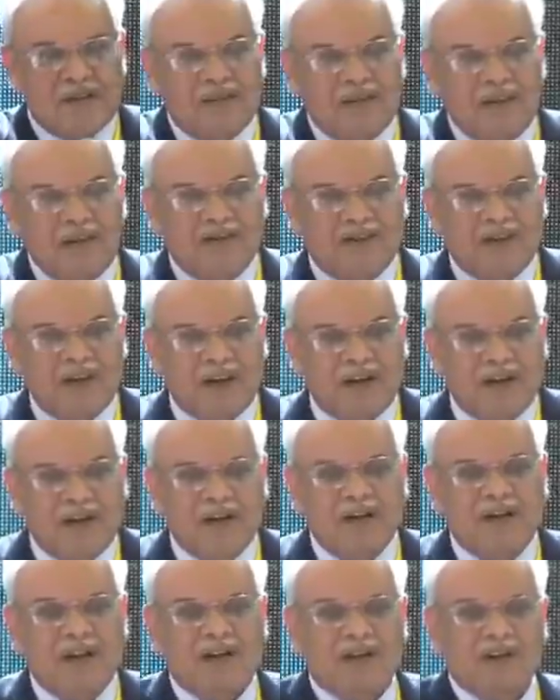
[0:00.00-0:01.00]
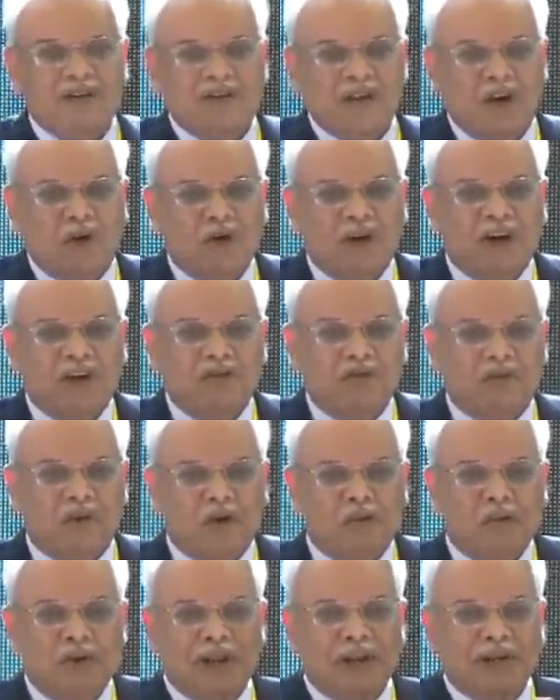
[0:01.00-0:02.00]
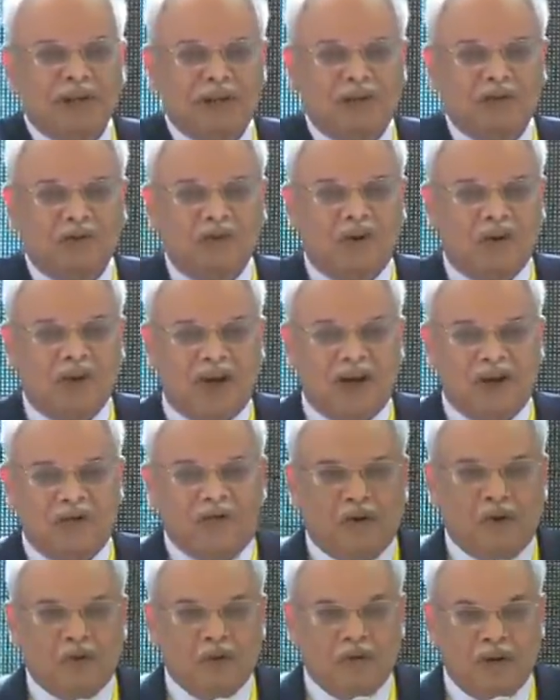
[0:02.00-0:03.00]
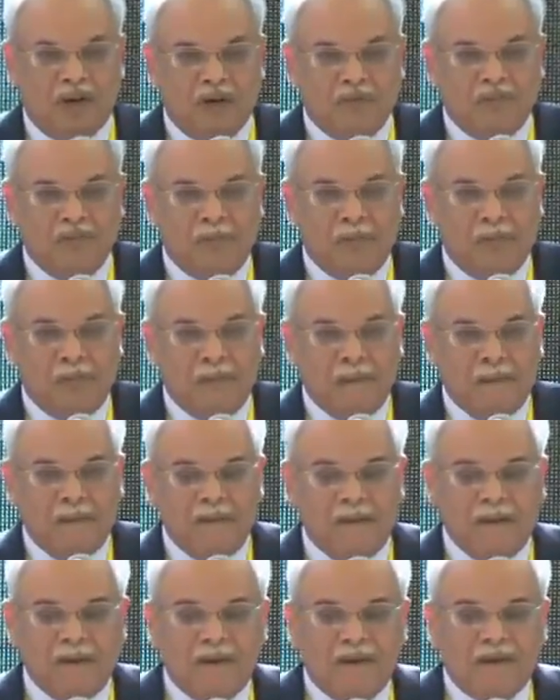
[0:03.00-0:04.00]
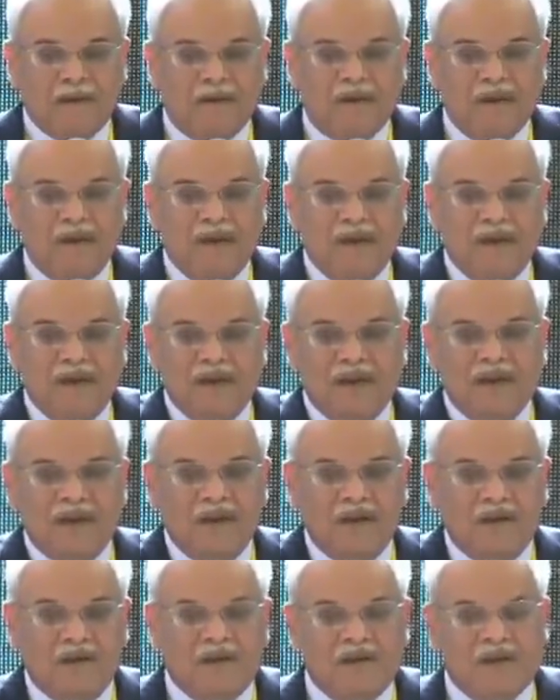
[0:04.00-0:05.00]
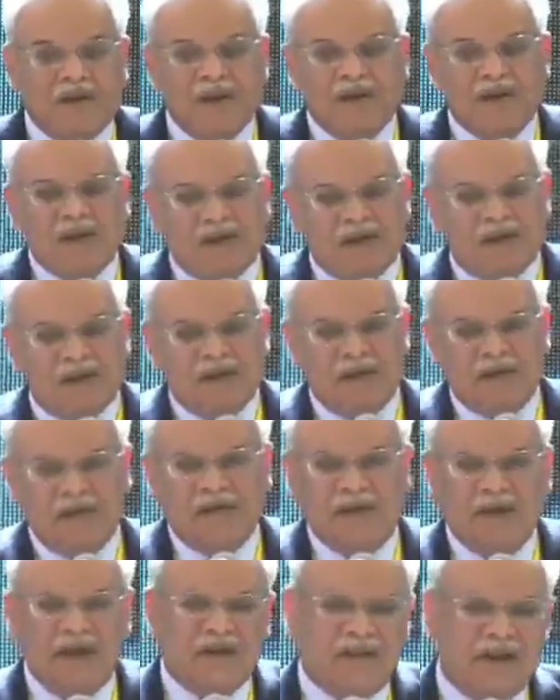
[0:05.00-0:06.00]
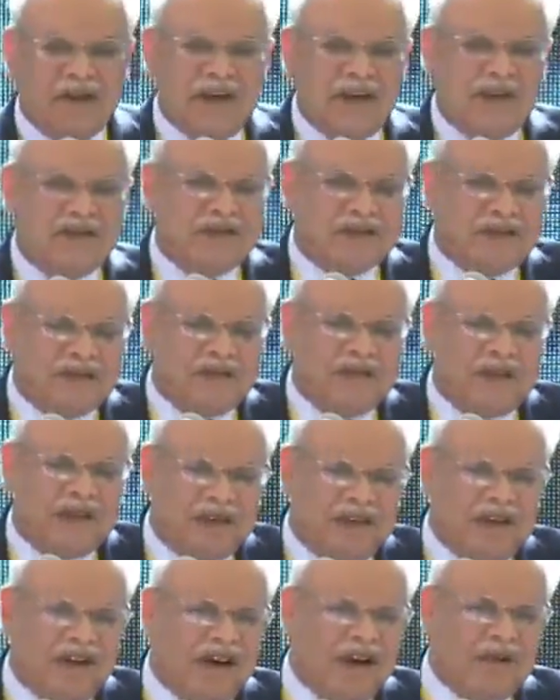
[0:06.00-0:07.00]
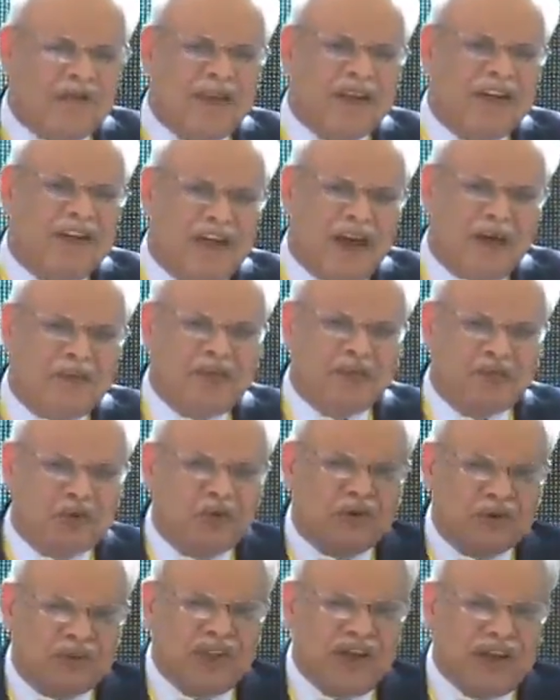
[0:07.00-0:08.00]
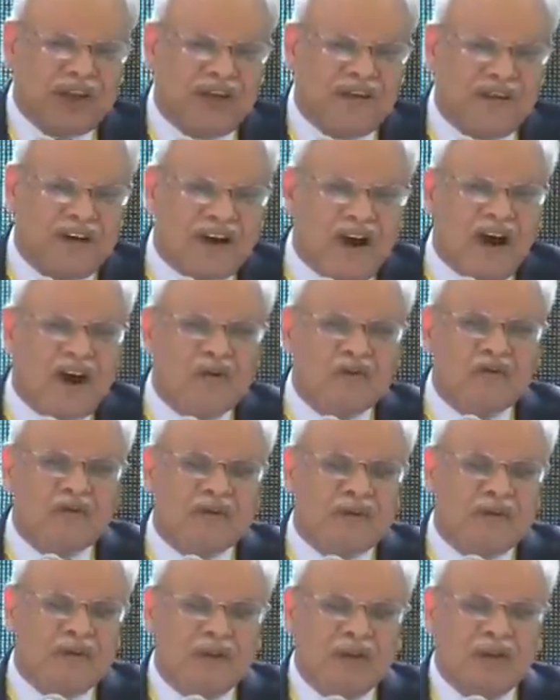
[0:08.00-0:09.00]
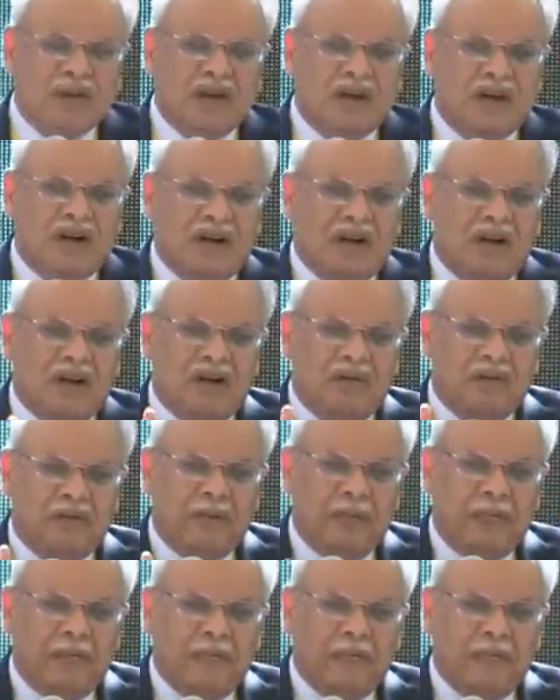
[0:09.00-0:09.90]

he said that is Ziaul Haq's formula, that is not our formula. The, uh, uh, there, there, is, there, are many episodes I can recount. Uh,